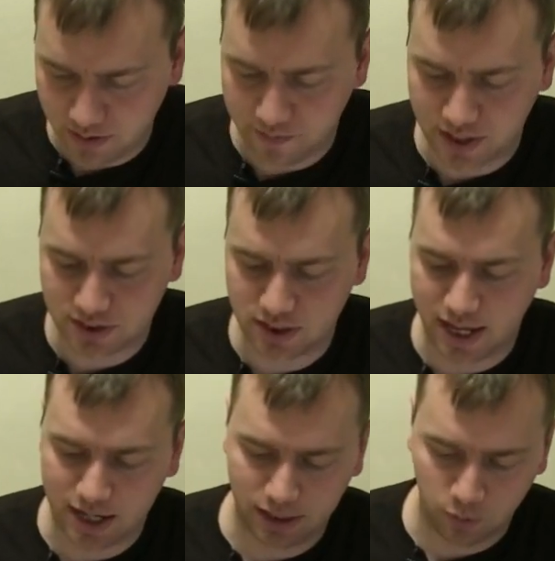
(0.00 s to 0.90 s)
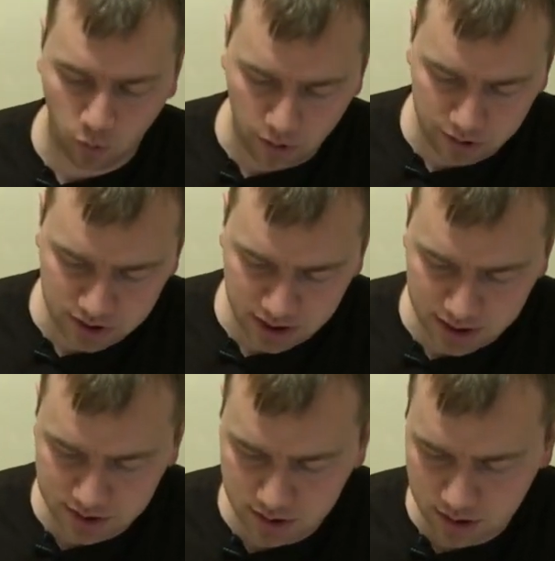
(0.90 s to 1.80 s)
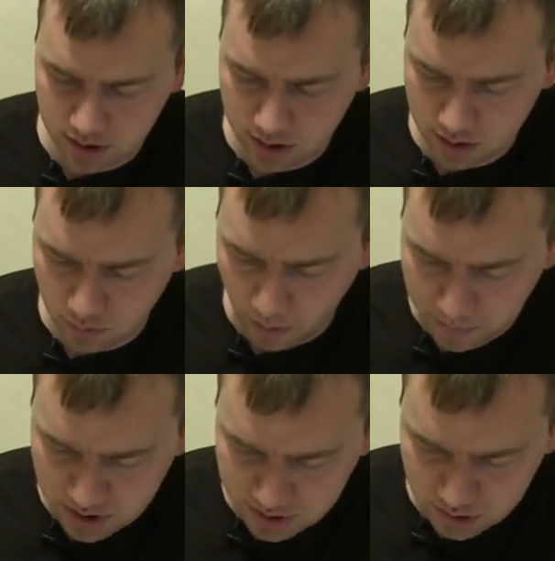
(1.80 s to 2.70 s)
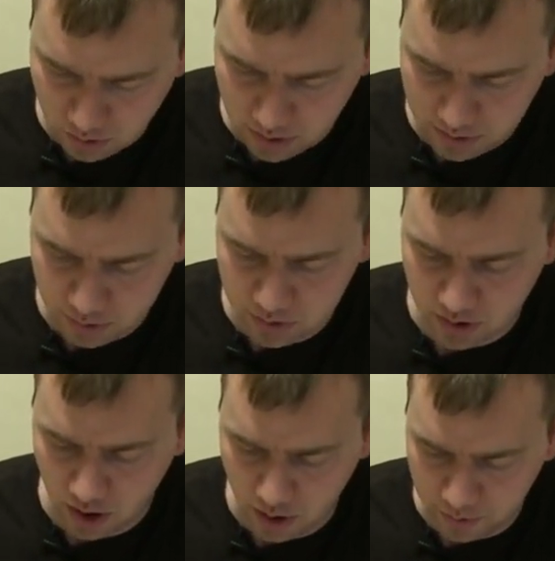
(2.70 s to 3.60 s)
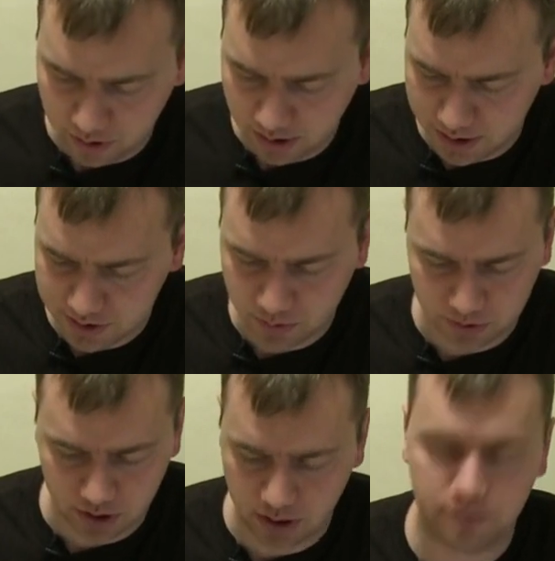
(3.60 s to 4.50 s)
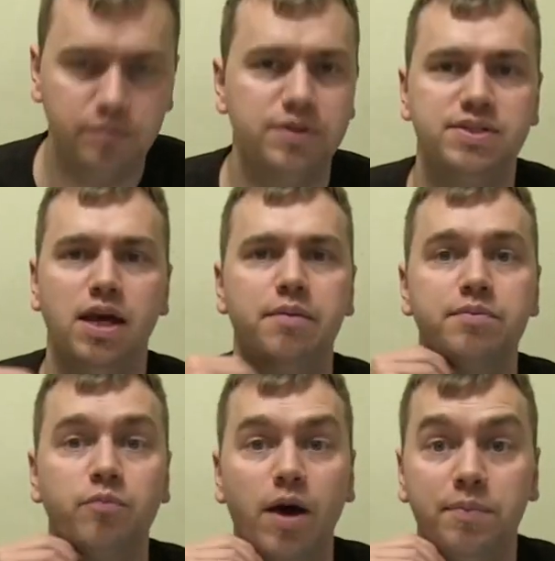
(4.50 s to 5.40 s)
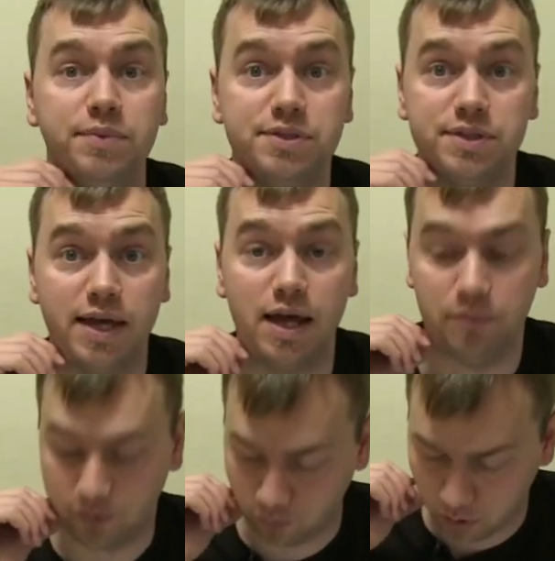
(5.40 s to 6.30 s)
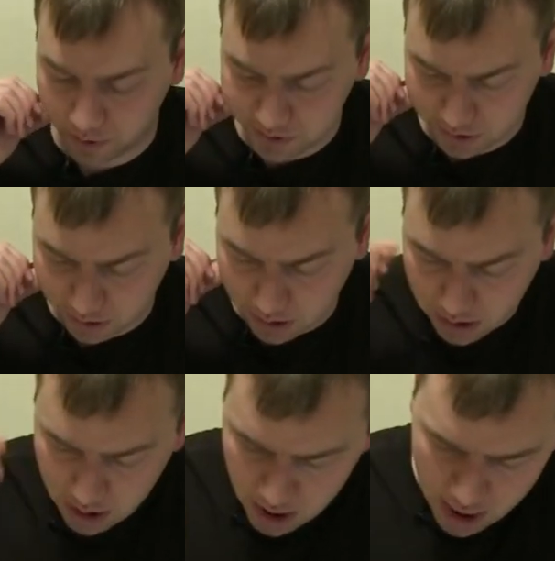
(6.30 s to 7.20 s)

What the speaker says: They have access to the Acolyte Warriors list. Weapons list, sorry, I think it's Armory list, which are the same weapons as they had before, basically.